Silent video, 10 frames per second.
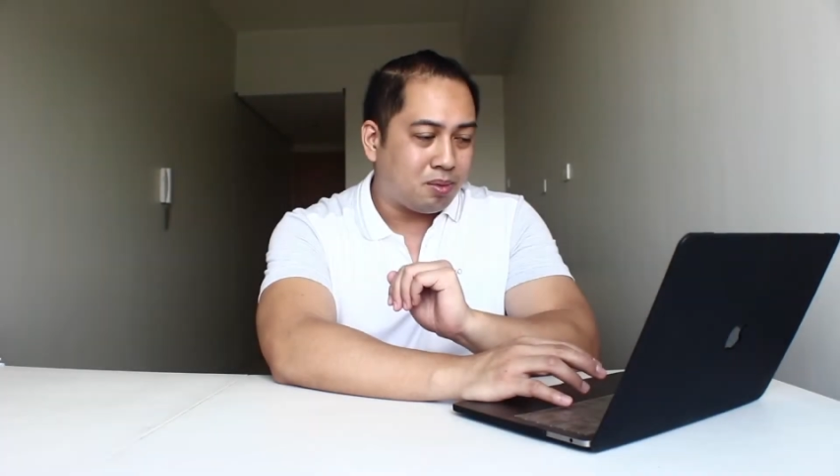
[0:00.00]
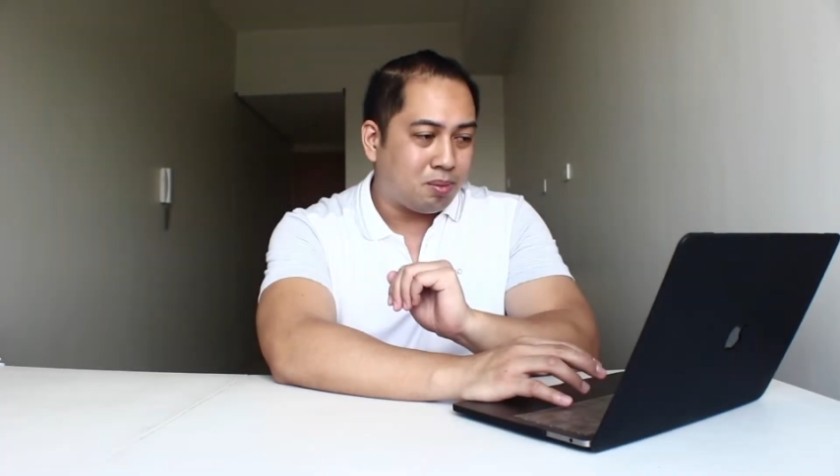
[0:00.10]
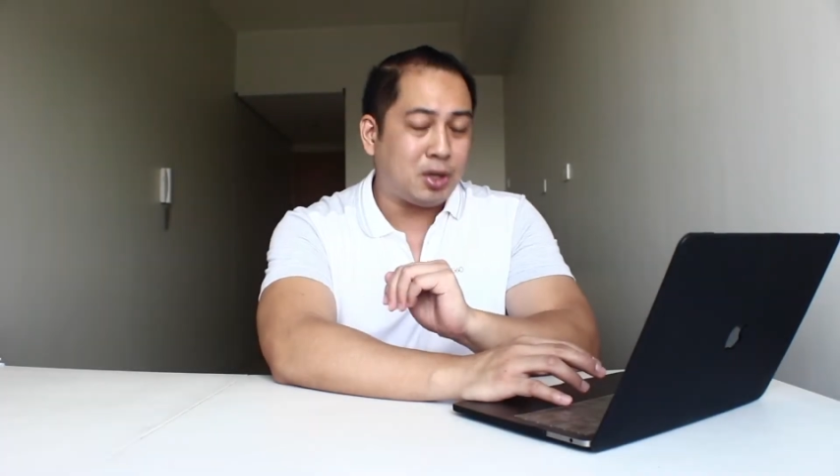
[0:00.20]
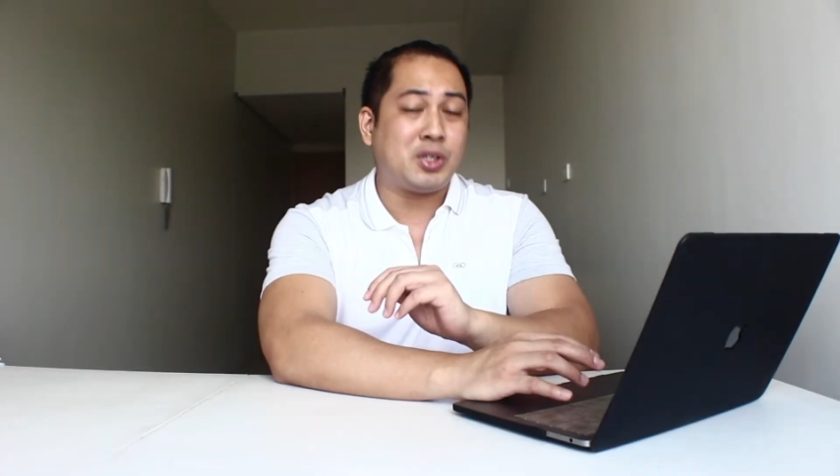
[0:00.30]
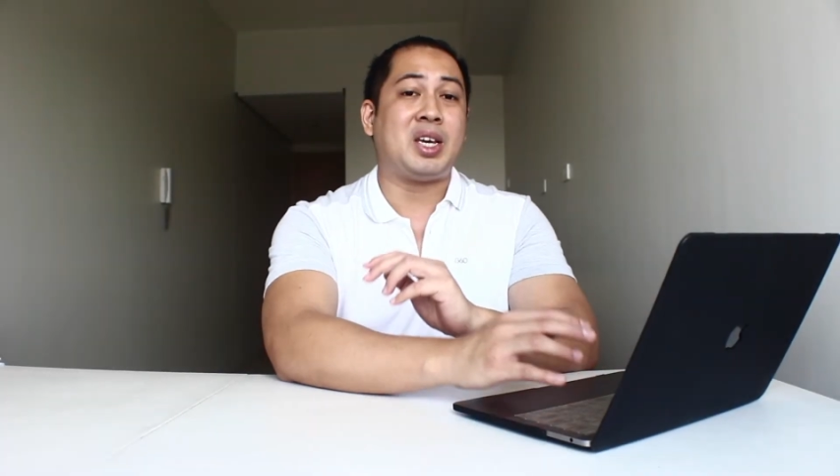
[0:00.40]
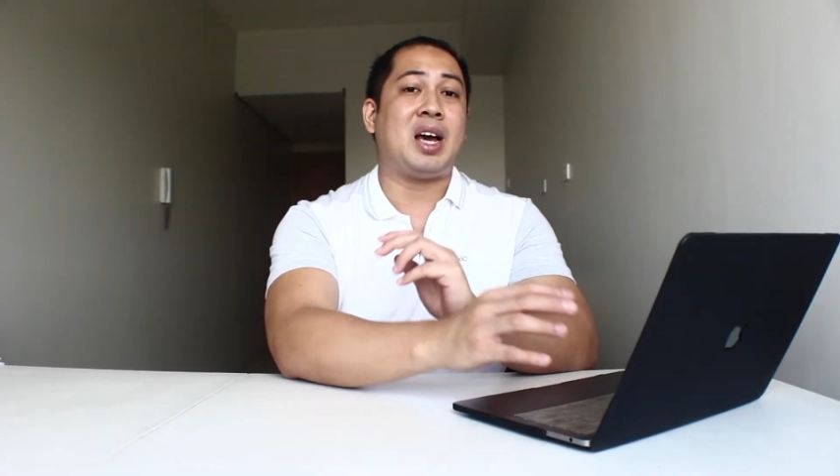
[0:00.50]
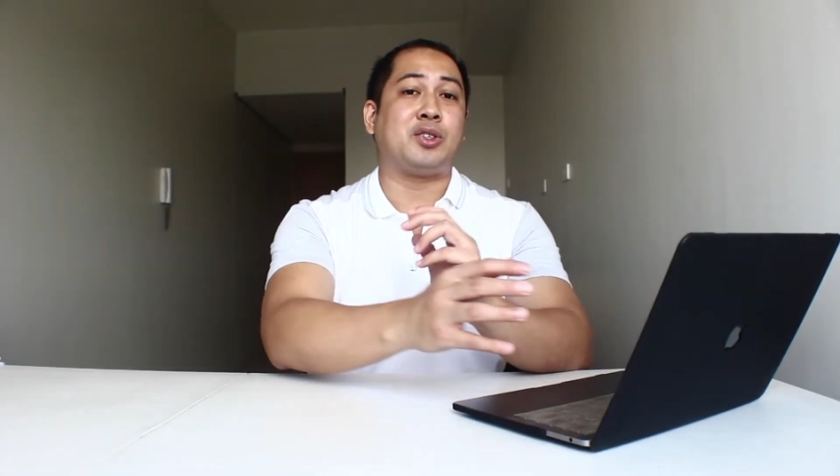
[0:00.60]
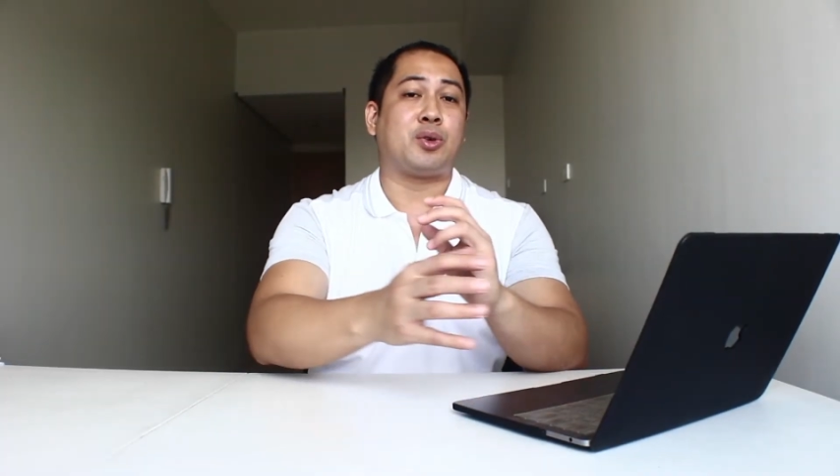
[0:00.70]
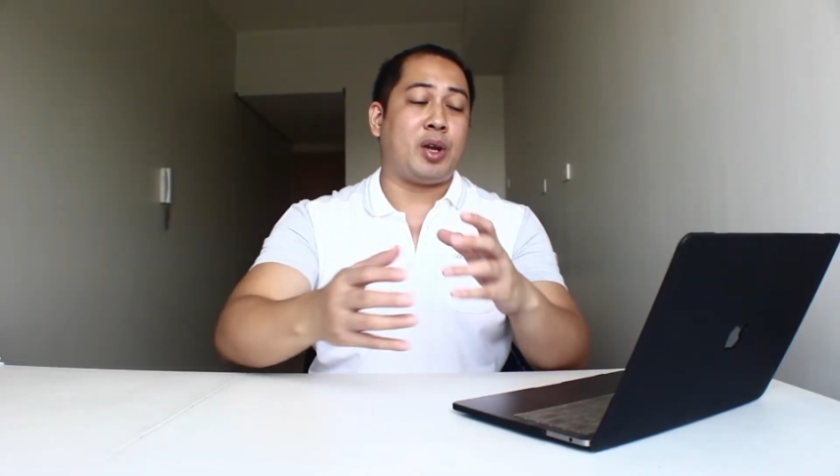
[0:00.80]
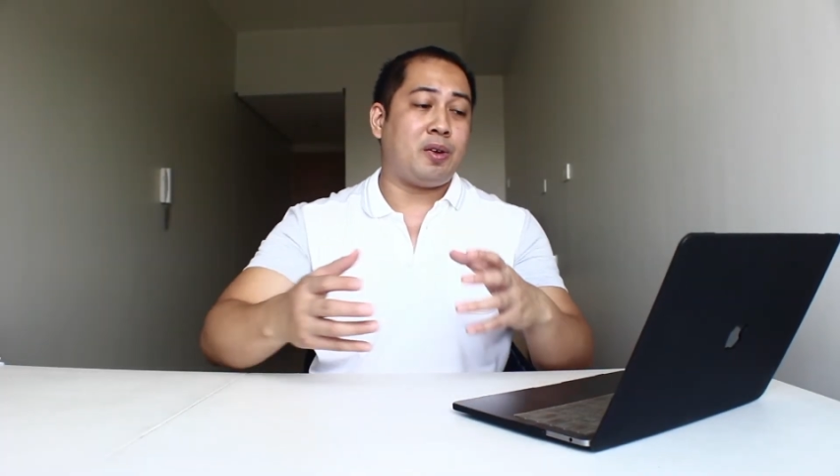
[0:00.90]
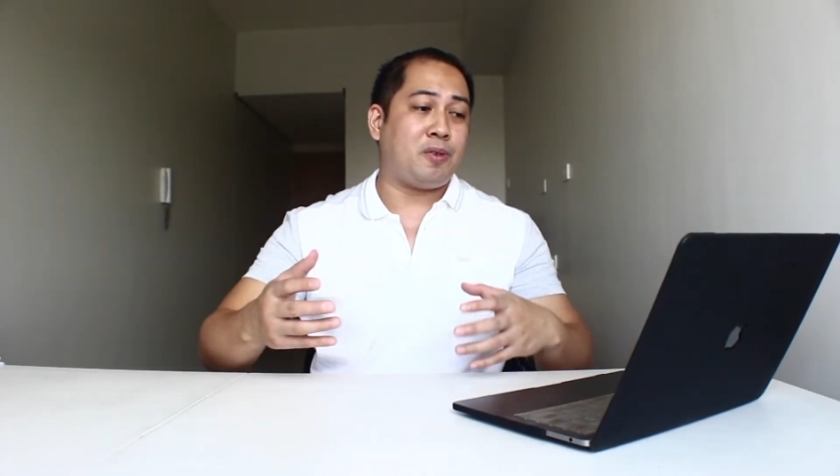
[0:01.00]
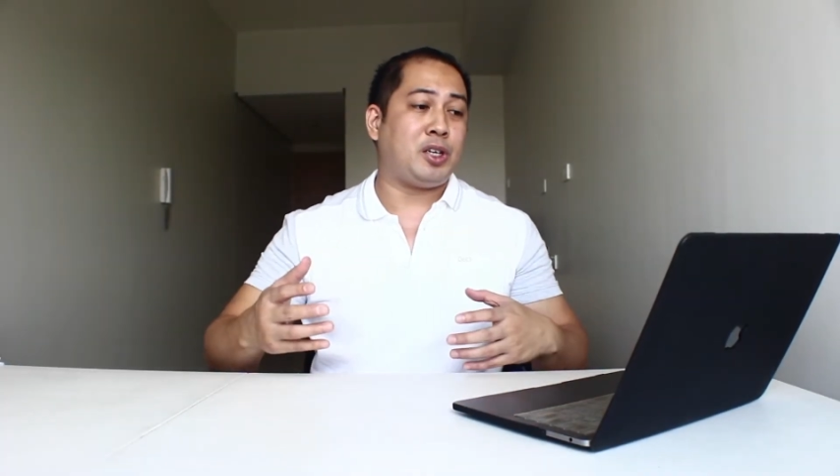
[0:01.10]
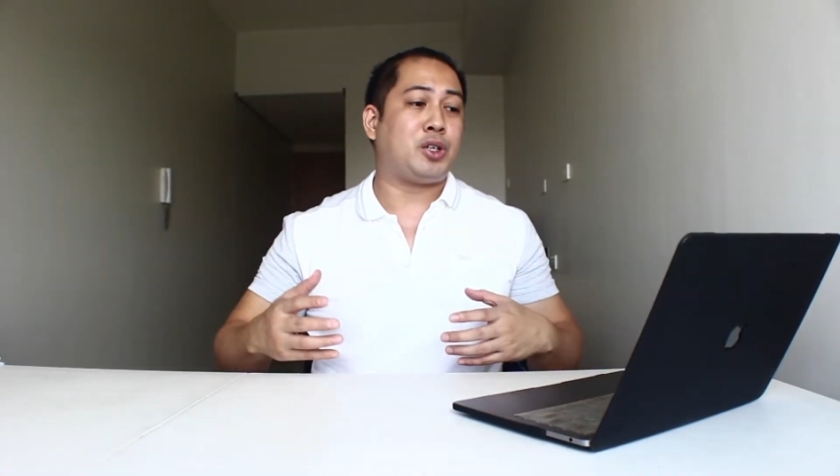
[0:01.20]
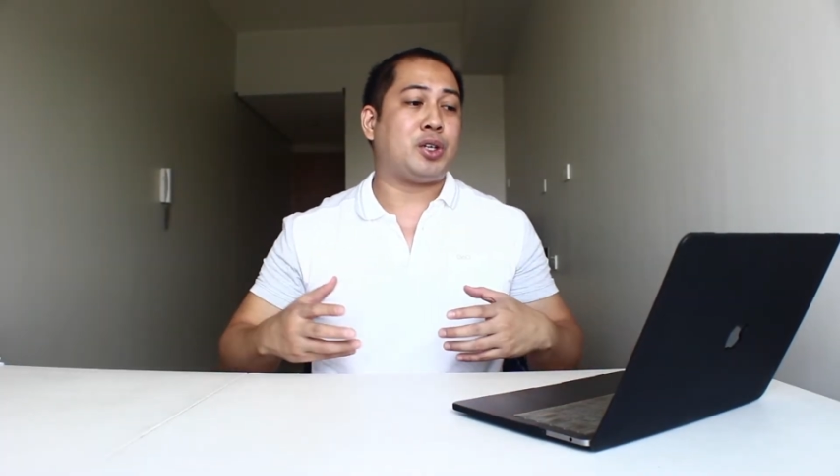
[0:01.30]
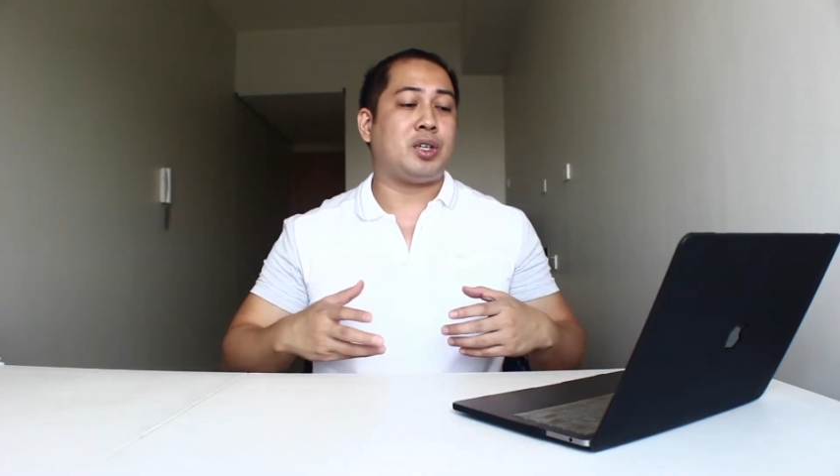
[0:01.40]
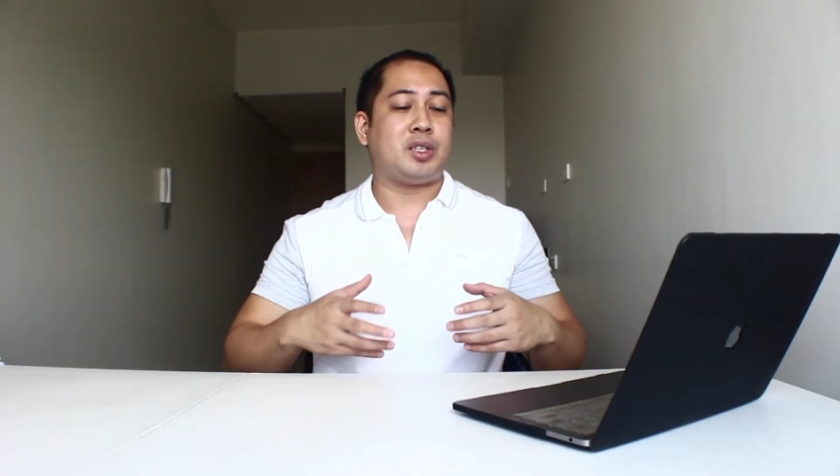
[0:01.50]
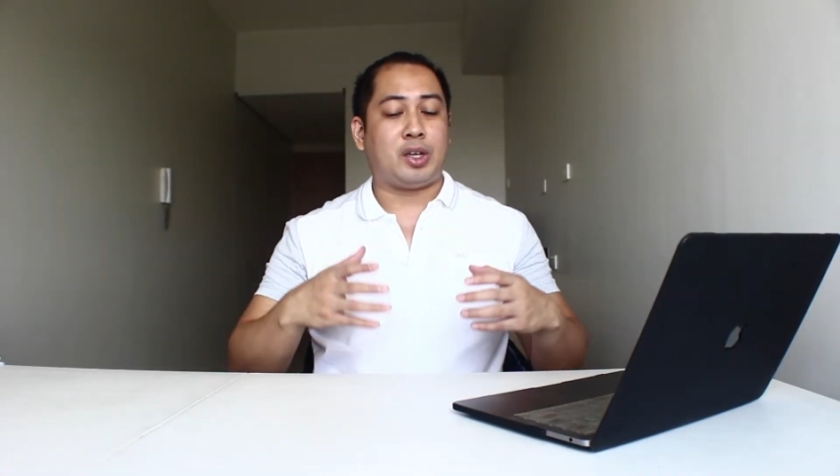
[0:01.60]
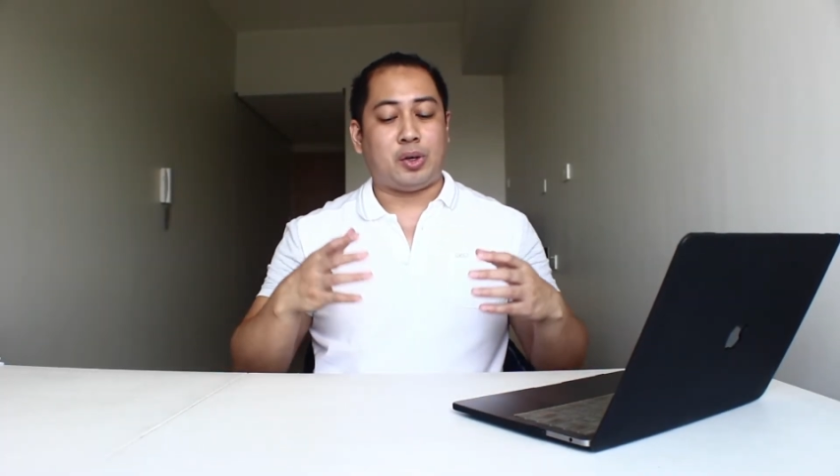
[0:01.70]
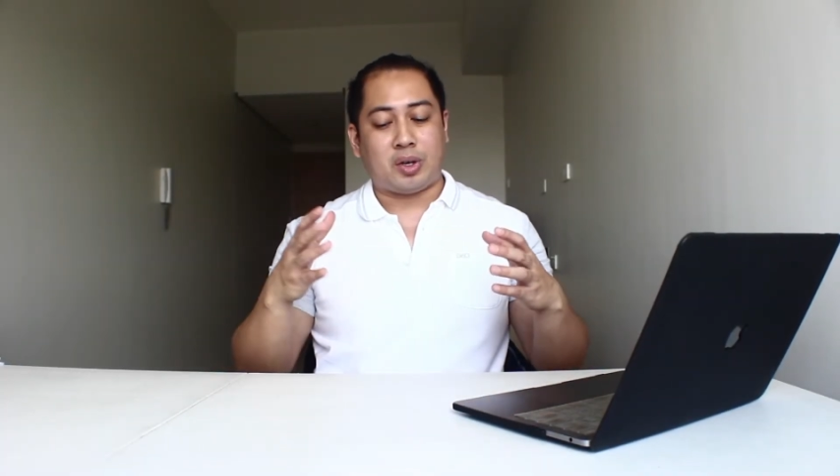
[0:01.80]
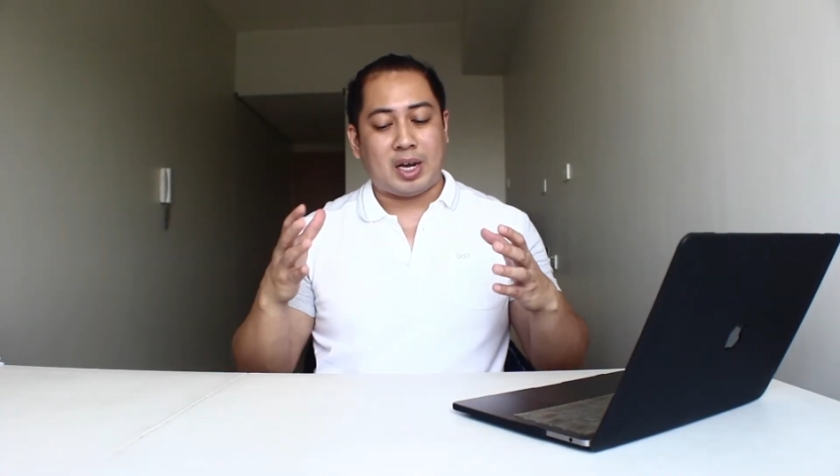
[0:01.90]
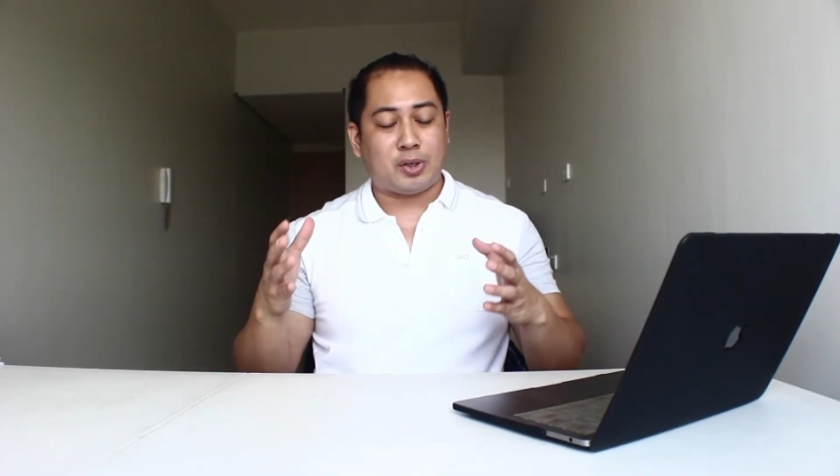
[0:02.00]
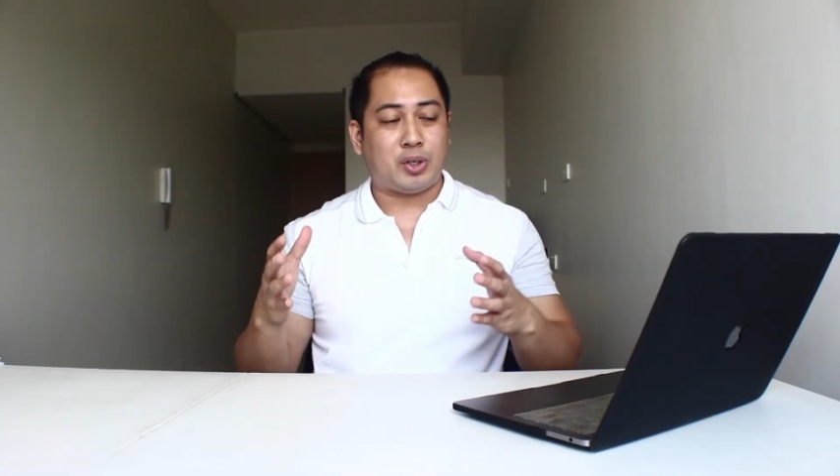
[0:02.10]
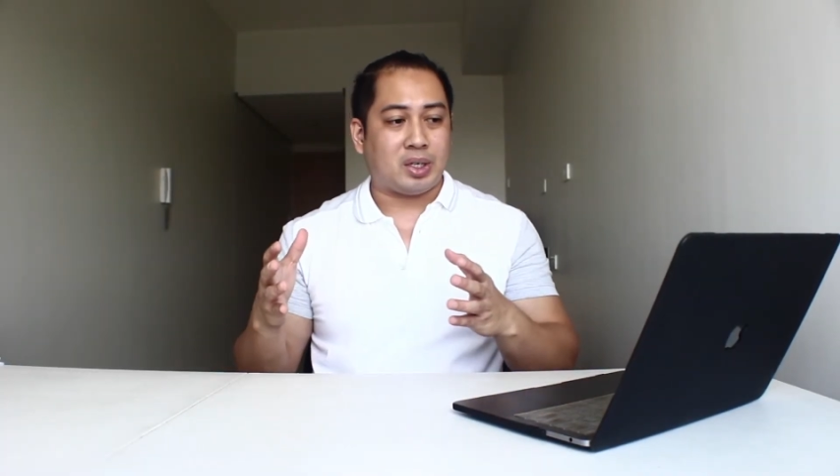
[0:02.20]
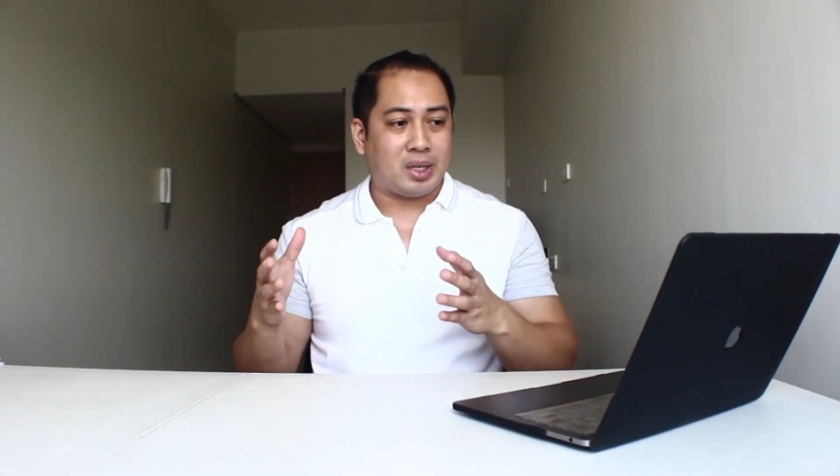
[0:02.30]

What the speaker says: because it has great features and you could actually